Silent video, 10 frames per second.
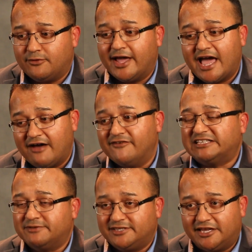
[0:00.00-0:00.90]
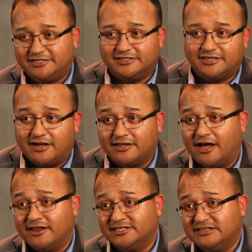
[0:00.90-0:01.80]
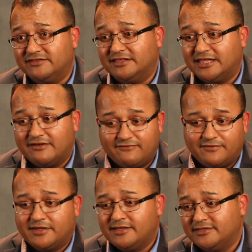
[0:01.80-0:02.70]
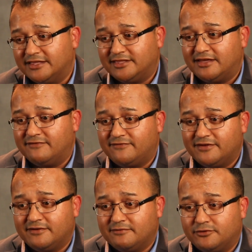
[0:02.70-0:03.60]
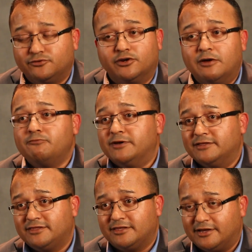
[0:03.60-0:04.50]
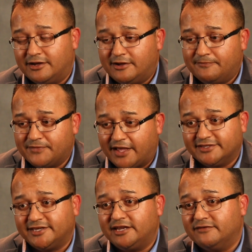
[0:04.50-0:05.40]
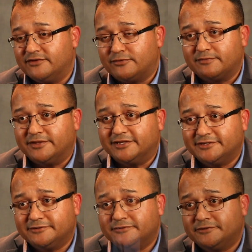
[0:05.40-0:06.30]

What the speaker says: will have expectations on connectivity that they've grown up with outside of their workplace.